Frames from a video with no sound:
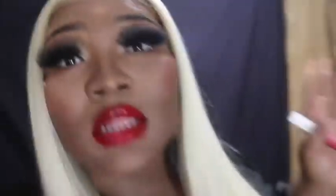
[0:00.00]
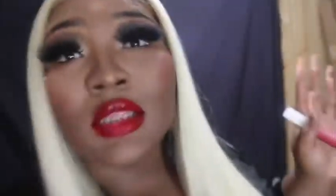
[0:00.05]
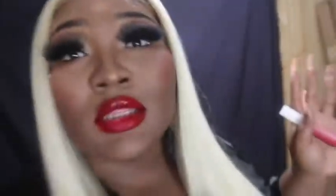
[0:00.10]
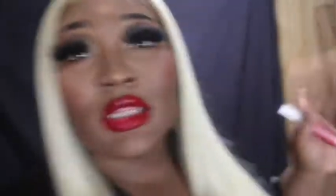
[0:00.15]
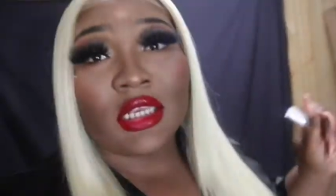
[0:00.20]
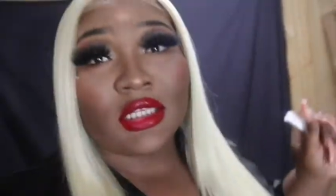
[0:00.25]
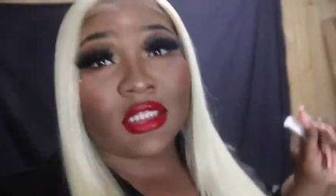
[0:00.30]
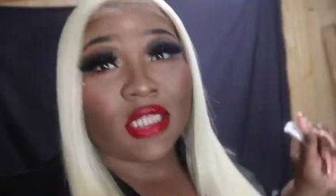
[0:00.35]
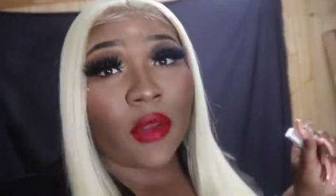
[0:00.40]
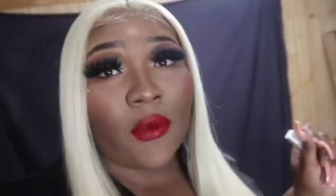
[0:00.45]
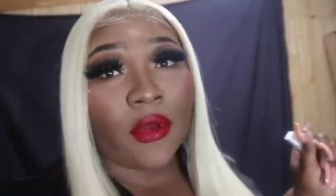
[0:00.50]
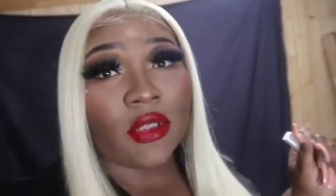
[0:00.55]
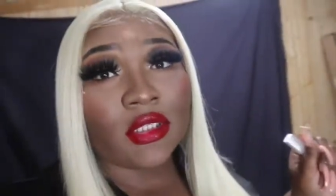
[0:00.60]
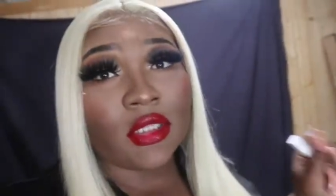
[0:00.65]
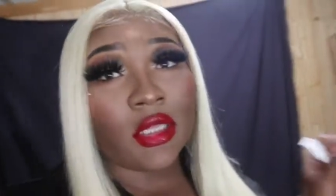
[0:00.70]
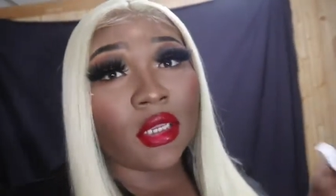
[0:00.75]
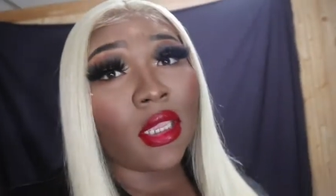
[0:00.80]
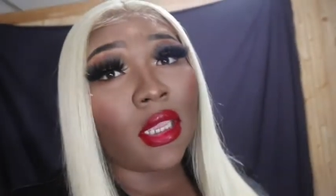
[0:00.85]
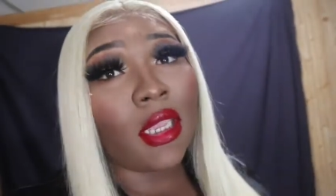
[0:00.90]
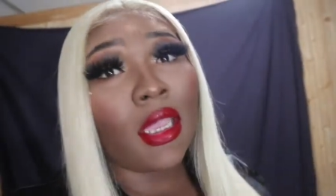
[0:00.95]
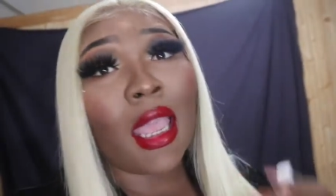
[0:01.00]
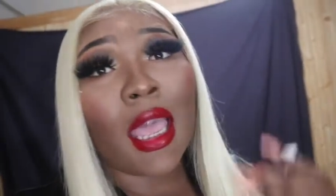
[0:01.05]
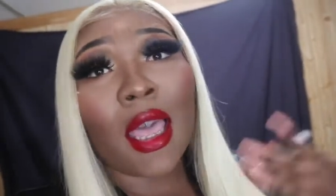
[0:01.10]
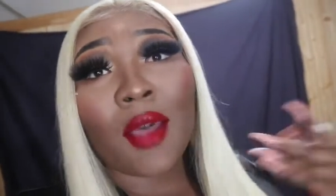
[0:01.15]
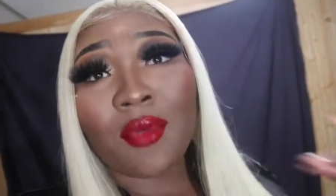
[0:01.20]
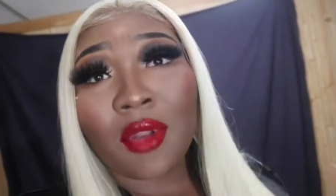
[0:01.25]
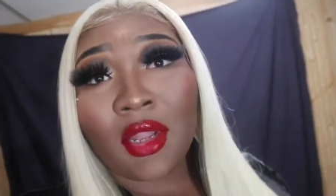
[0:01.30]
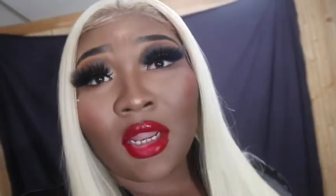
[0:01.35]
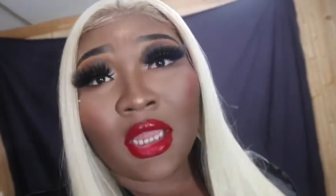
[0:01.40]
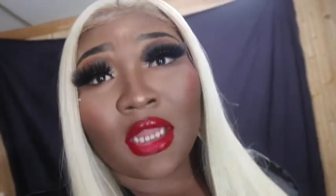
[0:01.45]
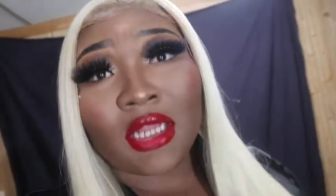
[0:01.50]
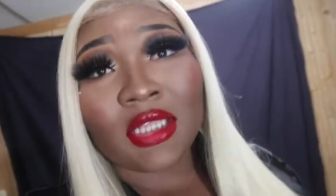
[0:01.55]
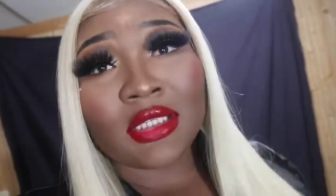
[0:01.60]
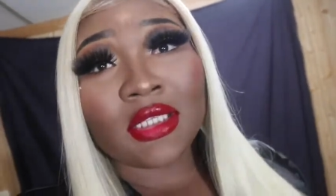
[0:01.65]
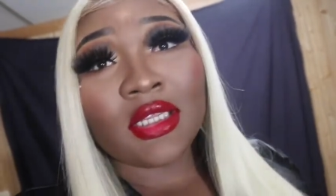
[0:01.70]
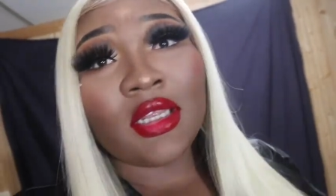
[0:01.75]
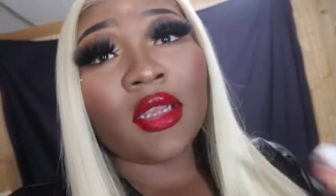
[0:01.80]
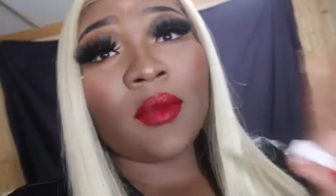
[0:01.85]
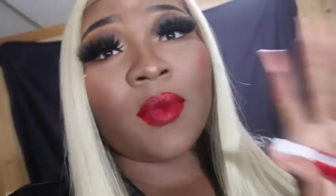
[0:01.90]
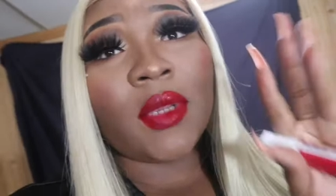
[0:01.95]
that's how it's looking i really love this
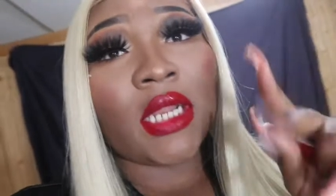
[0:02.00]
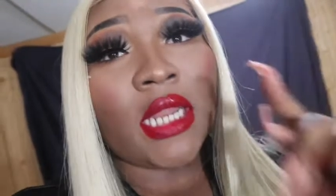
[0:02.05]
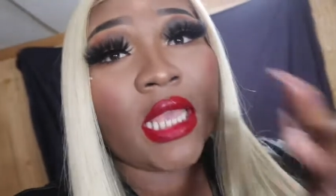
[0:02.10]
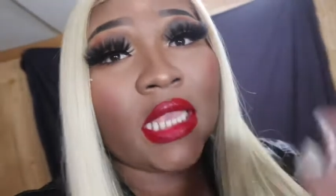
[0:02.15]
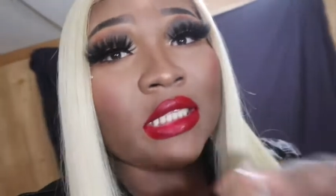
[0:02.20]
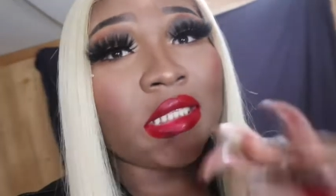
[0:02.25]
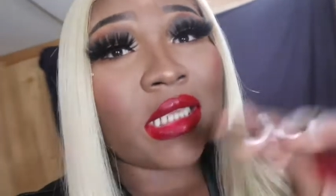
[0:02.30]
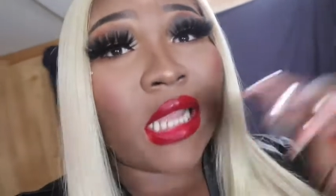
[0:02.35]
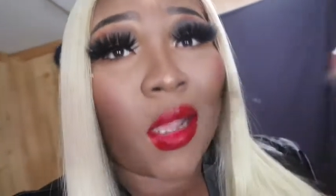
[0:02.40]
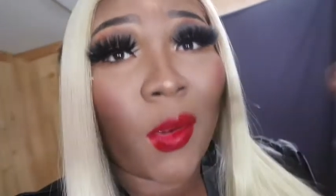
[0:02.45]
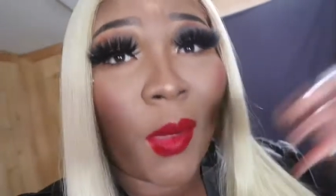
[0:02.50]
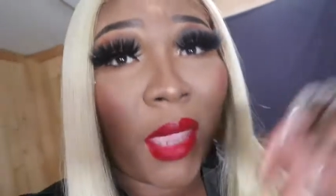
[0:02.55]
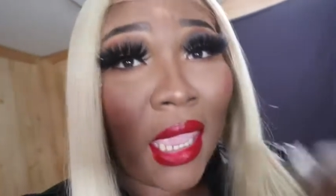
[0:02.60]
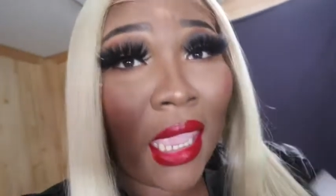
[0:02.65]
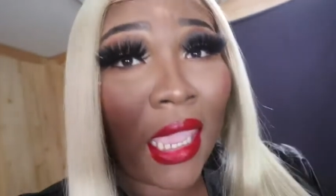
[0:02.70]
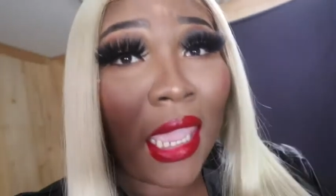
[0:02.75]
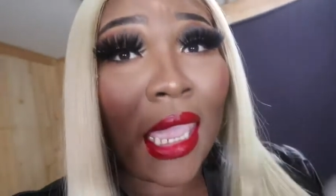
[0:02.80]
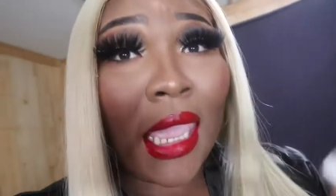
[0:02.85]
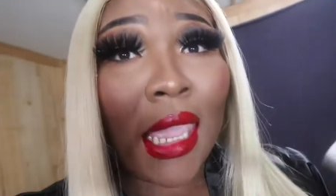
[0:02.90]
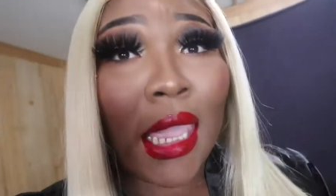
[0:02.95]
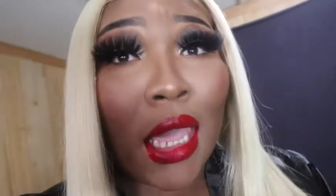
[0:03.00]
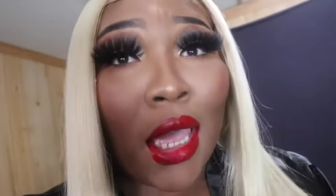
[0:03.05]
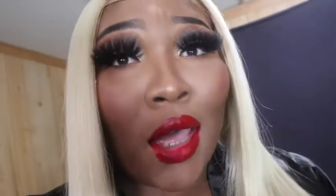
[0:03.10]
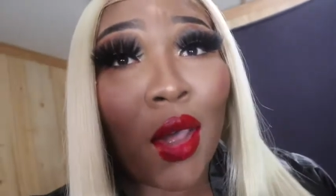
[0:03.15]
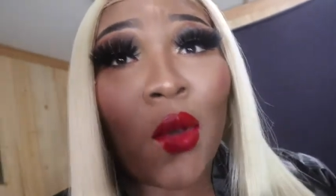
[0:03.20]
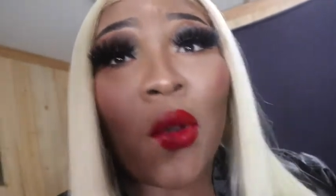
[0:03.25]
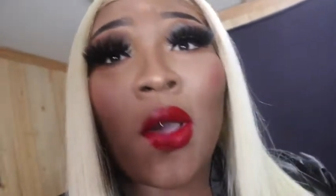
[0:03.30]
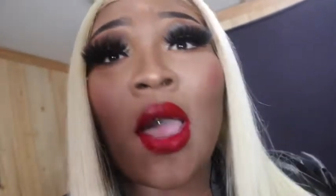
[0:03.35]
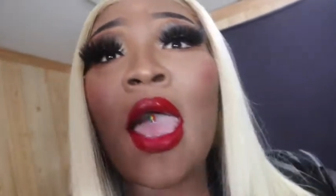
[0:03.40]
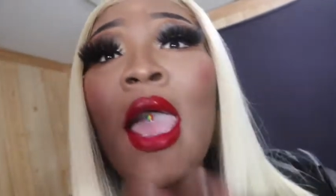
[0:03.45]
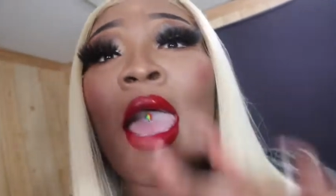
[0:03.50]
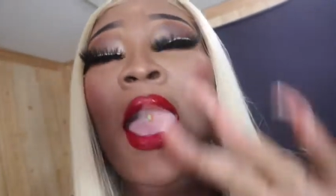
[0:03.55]
look but let's go ahead and go